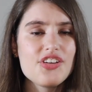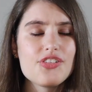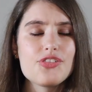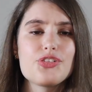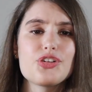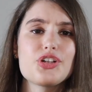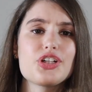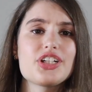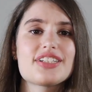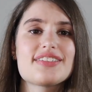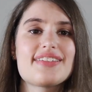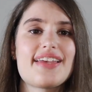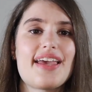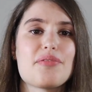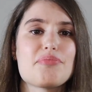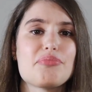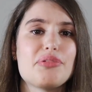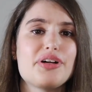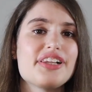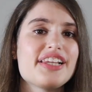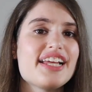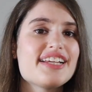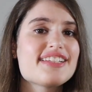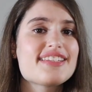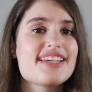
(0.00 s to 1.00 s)
For
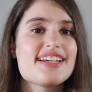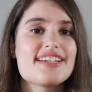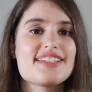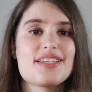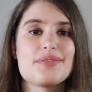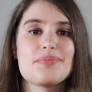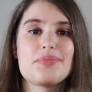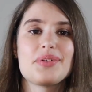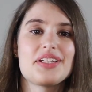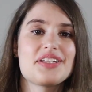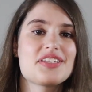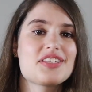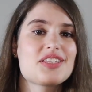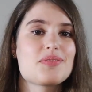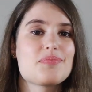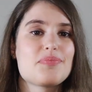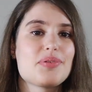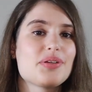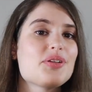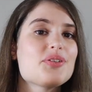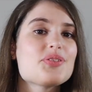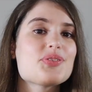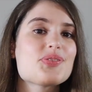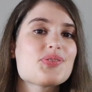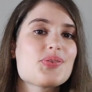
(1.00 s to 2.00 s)
example, let's say somebody
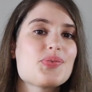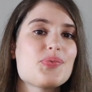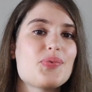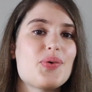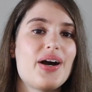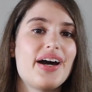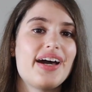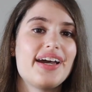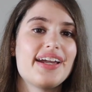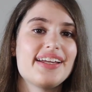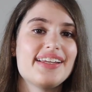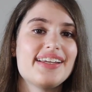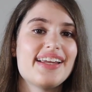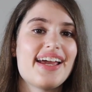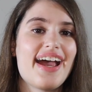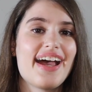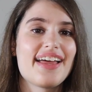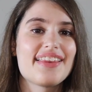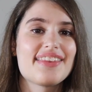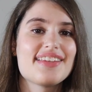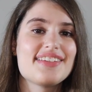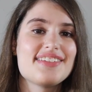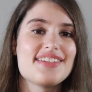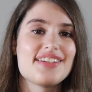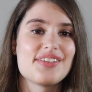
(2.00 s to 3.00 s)
spills the wine
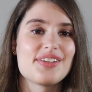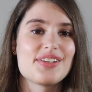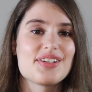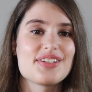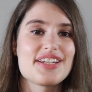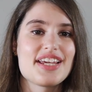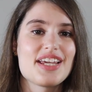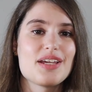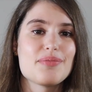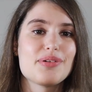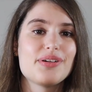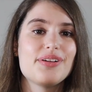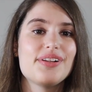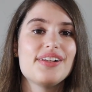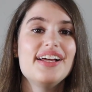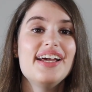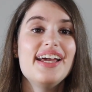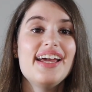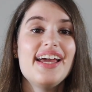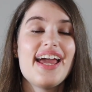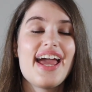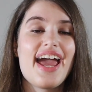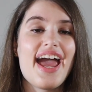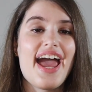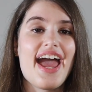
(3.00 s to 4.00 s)
at the dinner table,
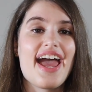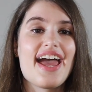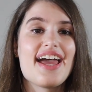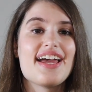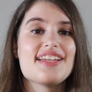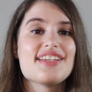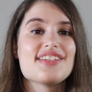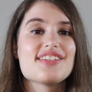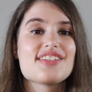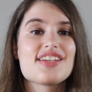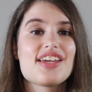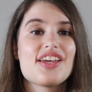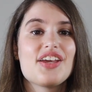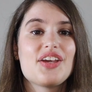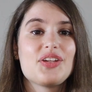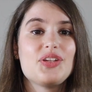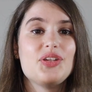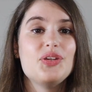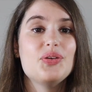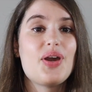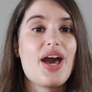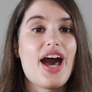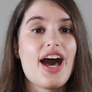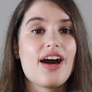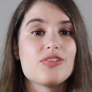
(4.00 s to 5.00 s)
and
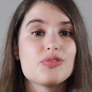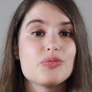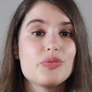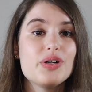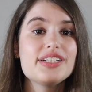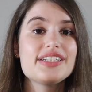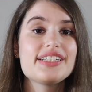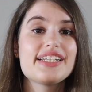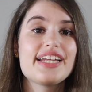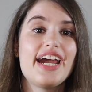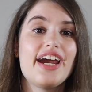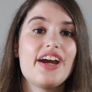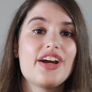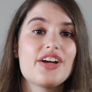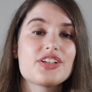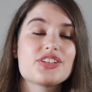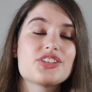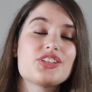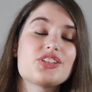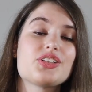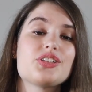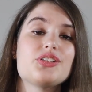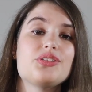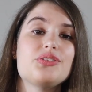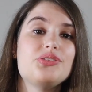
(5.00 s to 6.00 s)
you have one
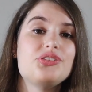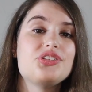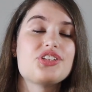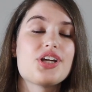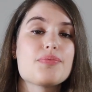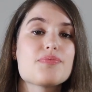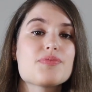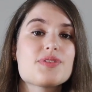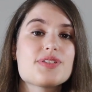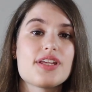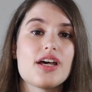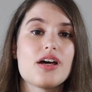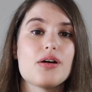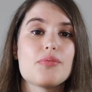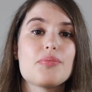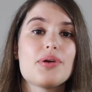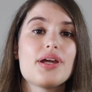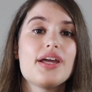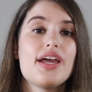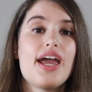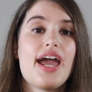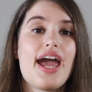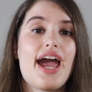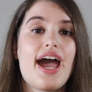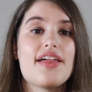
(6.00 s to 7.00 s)
character who jumps up,
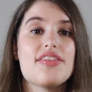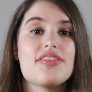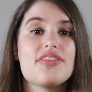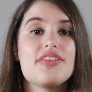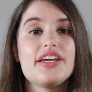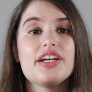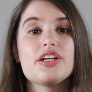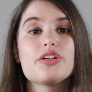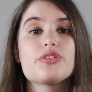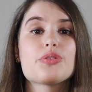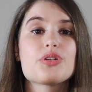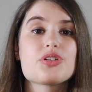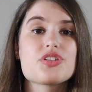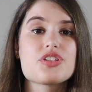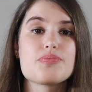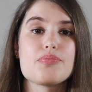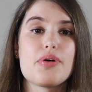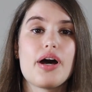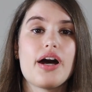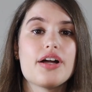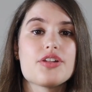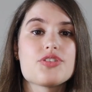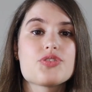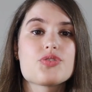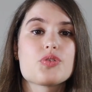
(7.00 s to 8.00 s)
and their
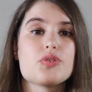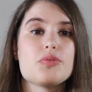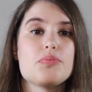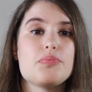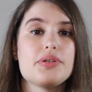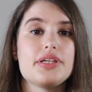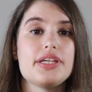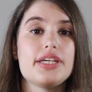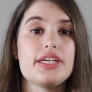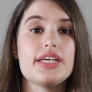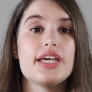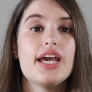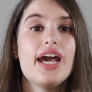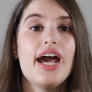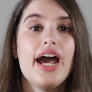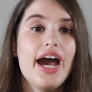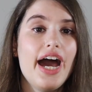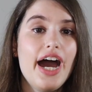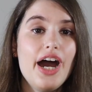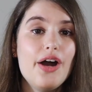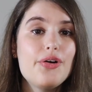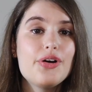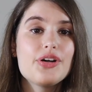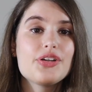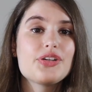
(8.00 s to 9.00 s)
response would be,
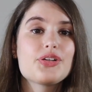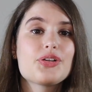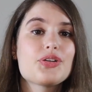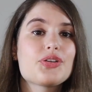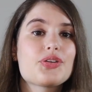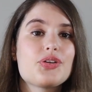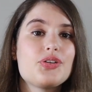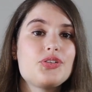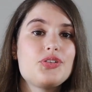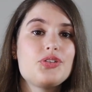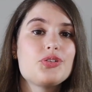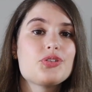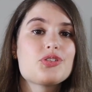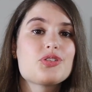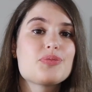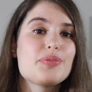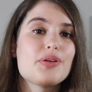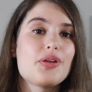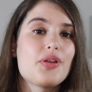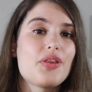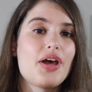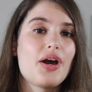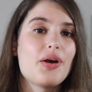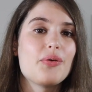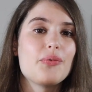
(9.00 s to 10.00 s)
How on earth could you
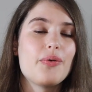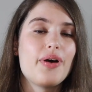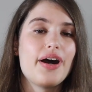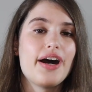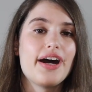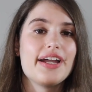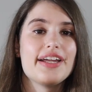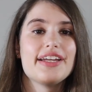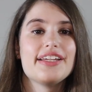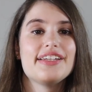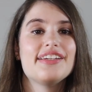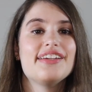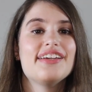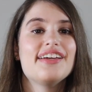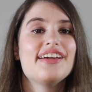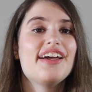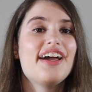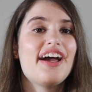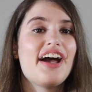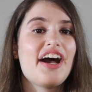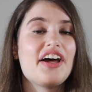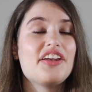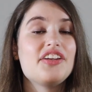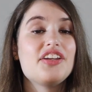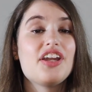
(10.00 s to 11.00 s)
spill that wine?
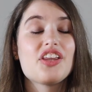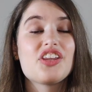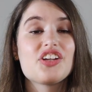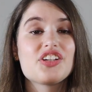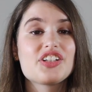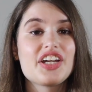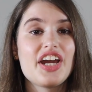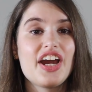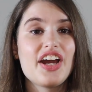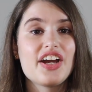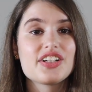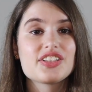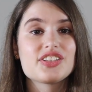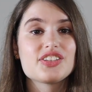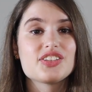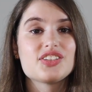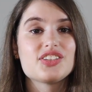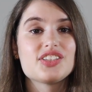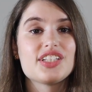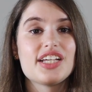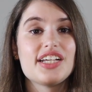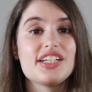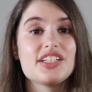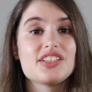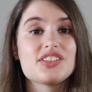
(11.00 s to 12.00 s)
Another character
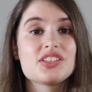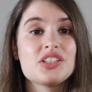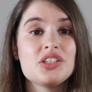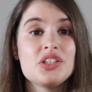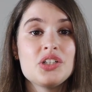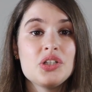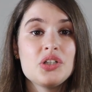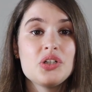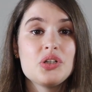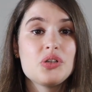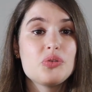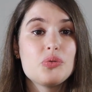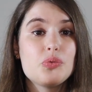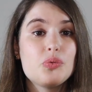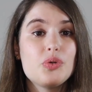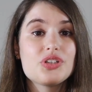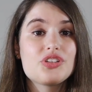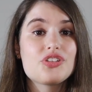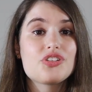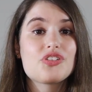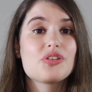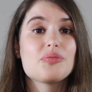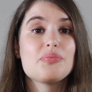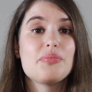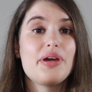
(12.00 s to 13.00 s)
says,
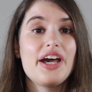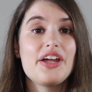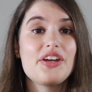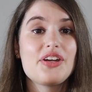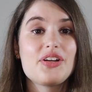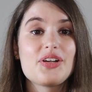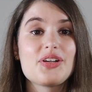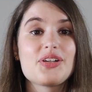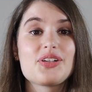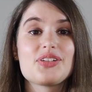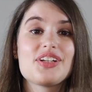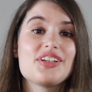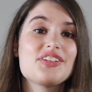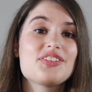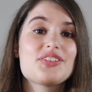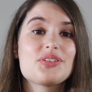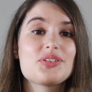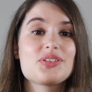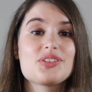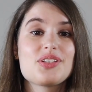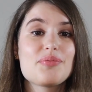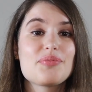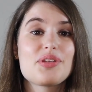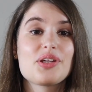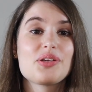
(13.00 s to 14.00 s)
What's the matter? Is there
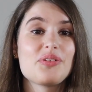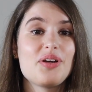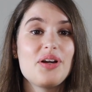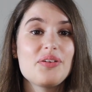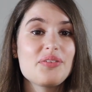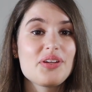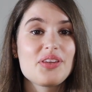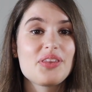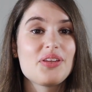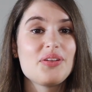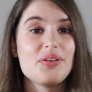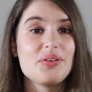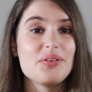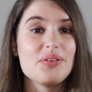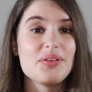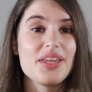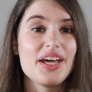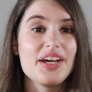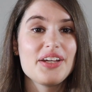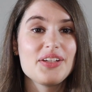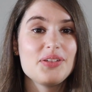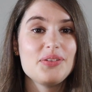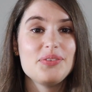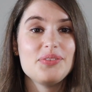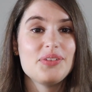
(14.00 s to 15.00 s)
something wrong with you
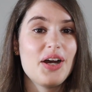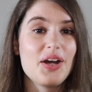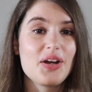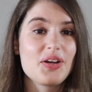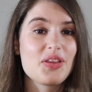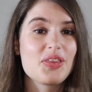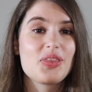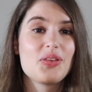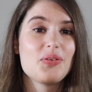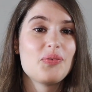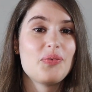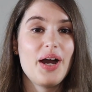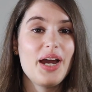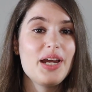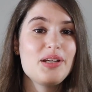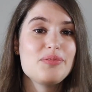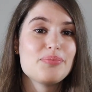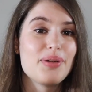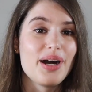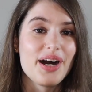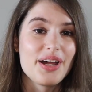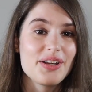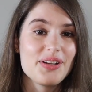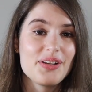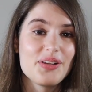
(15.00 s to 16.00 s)
that you knocked the wine
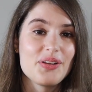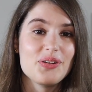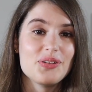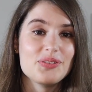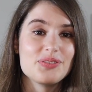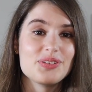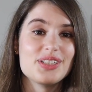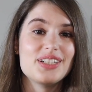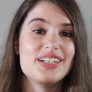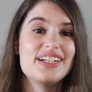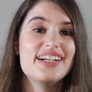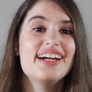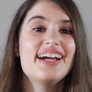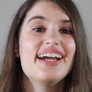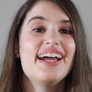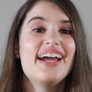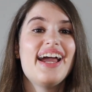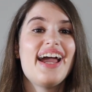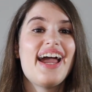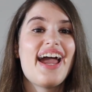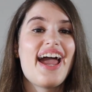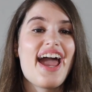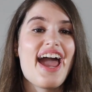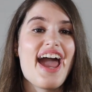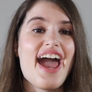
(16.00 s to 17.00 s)
bottle over?
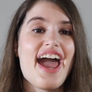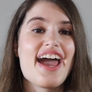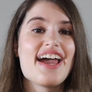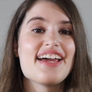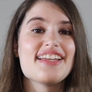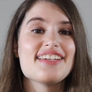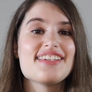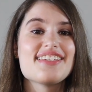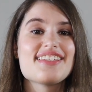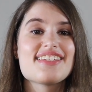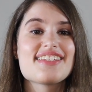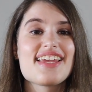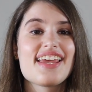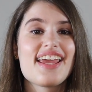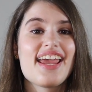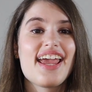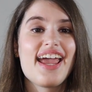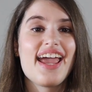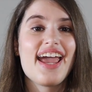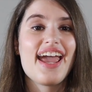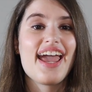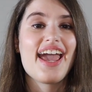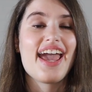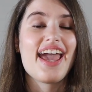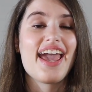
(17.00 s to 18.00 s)
And
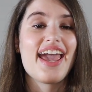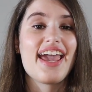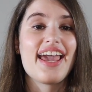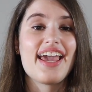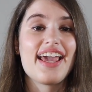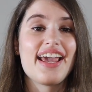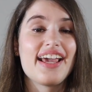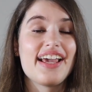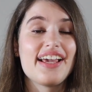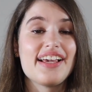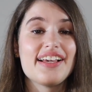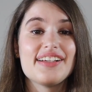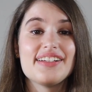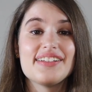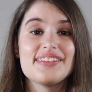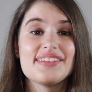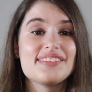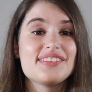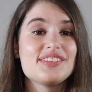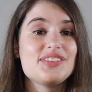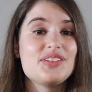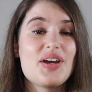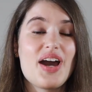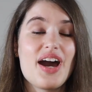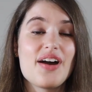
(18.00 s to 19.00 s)
a
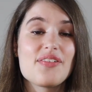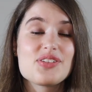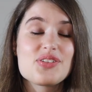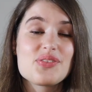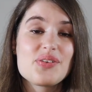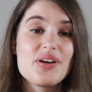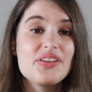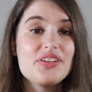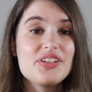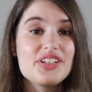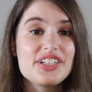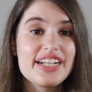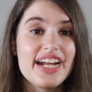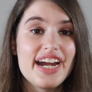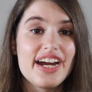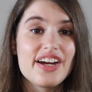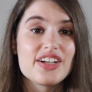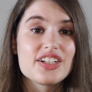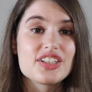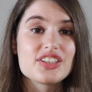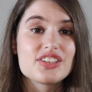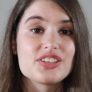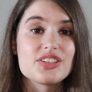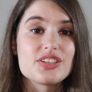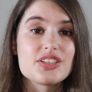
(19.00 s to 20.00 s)
you have two other
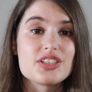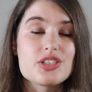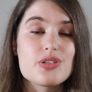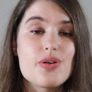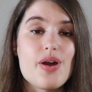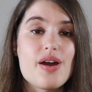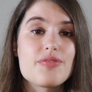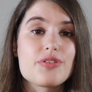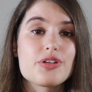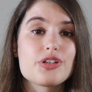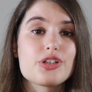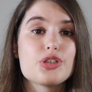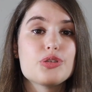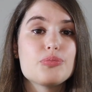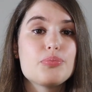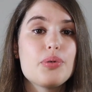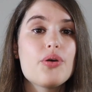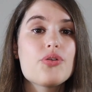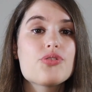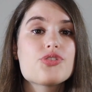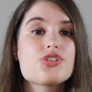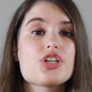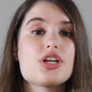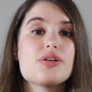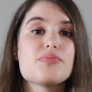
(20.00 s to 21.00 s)
characters however who
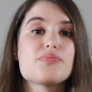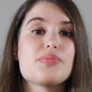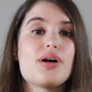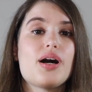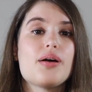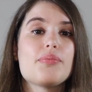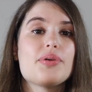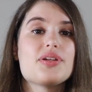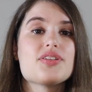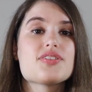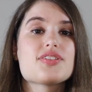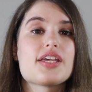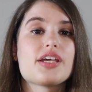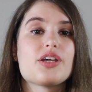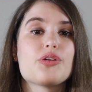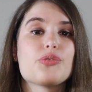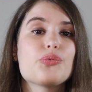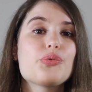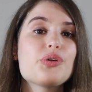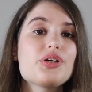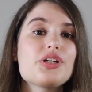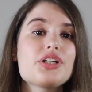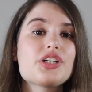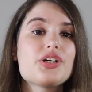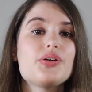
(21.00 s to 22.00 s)
both jump up and say
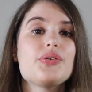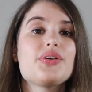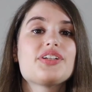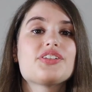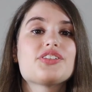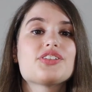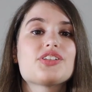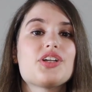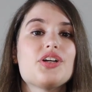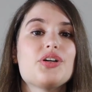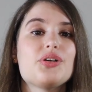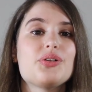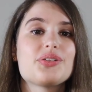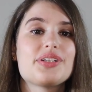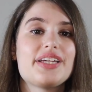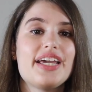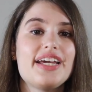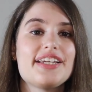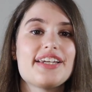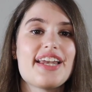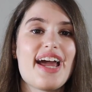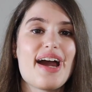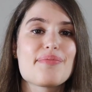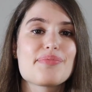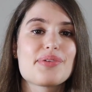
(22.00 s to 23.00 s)
we're going to go get
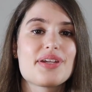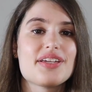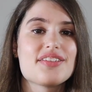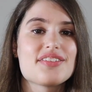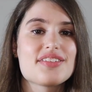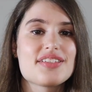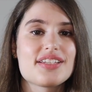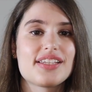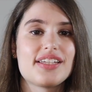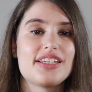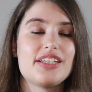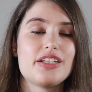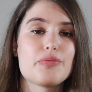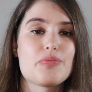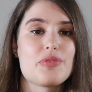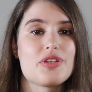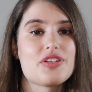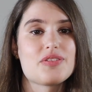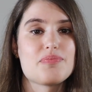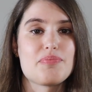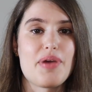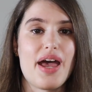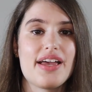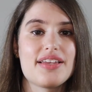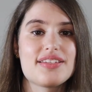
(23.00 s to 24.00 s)
napkins to clean up
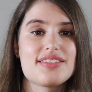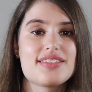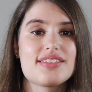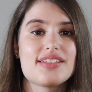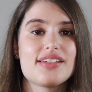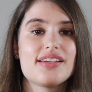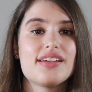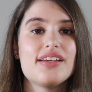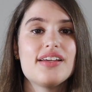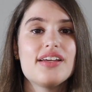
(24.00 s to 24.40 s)
this mess